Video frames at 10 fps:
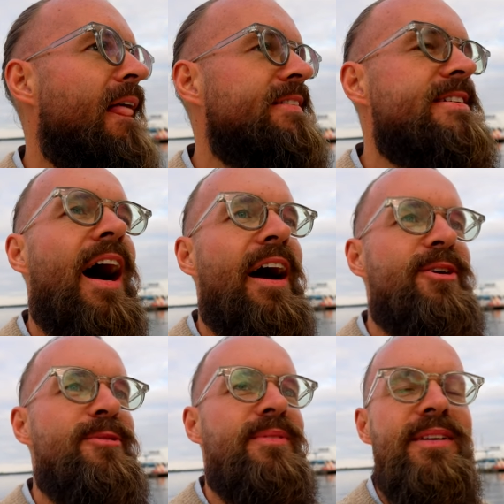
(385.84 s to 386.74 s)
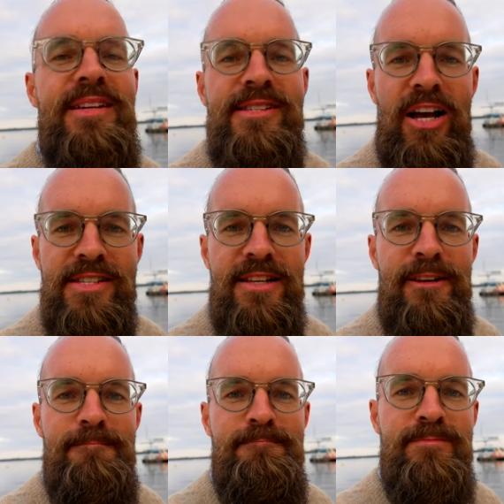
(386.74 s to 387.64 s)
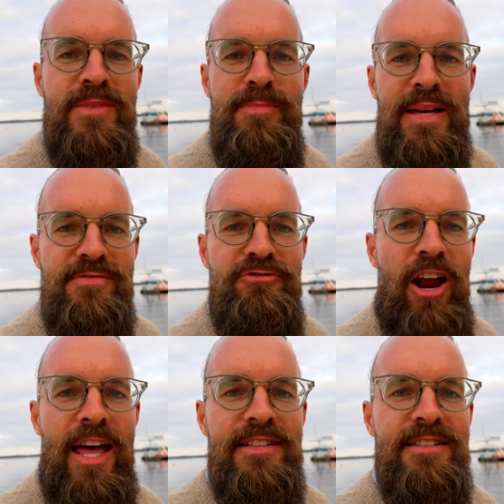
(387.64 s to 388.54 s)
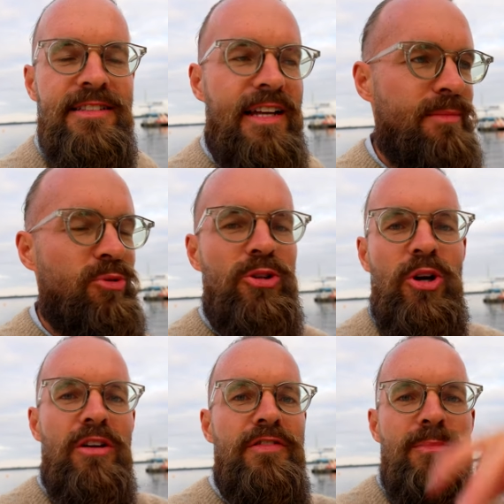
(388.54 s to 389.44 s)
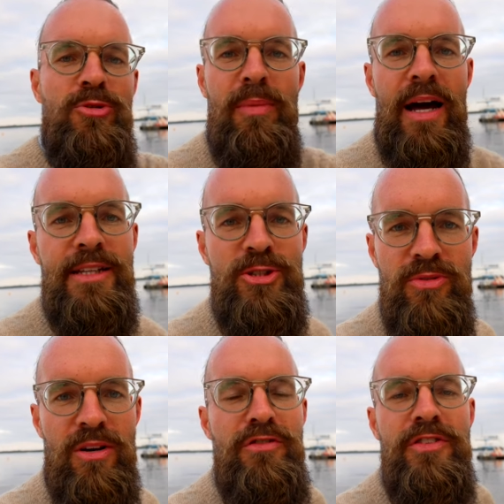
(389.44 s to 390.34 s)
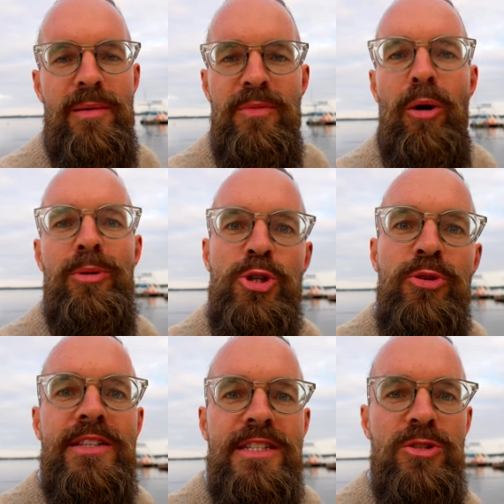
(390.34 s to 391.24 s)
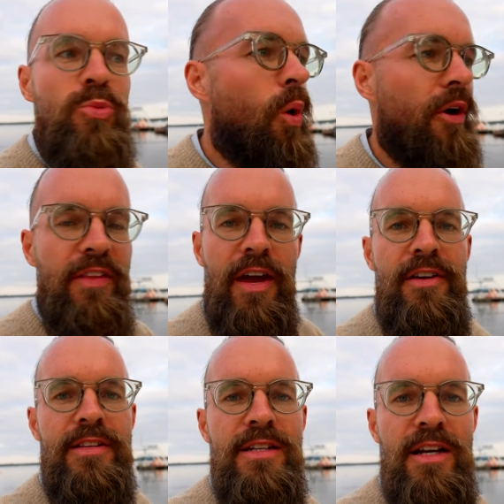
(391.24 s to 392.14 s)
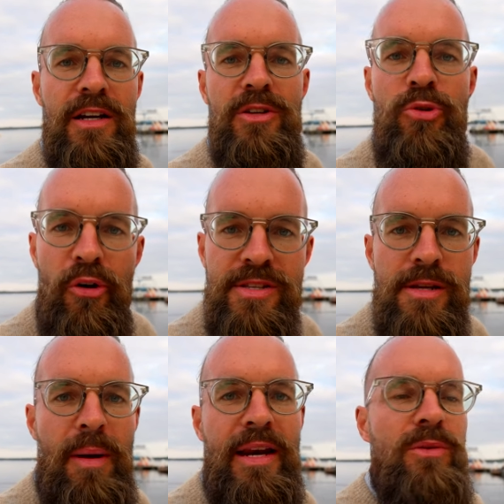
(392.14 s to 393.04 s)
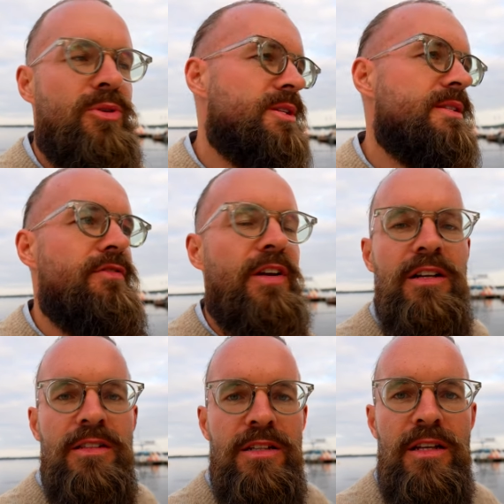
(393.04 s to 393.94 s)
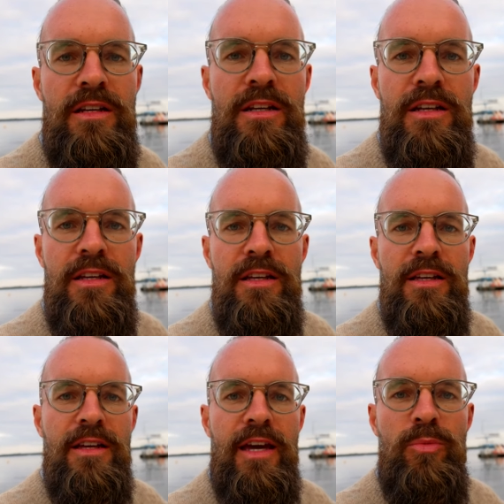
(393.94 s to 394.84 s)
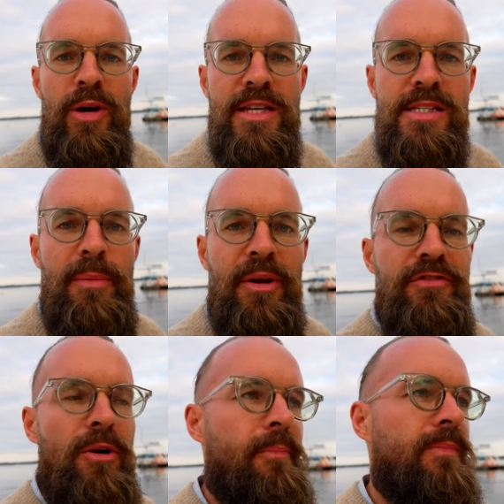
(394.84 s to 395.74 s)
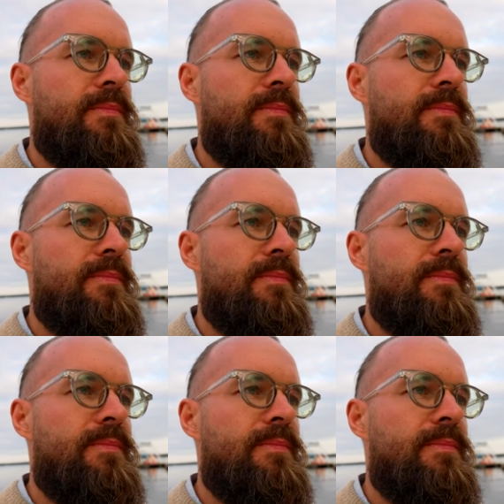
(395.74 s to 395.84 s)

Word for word: And he hired his cousin, his best friend, and he brought all of them to Bali too, and offered them the opportunity to work there and to earn some money, which is difficult, and where he's coming from.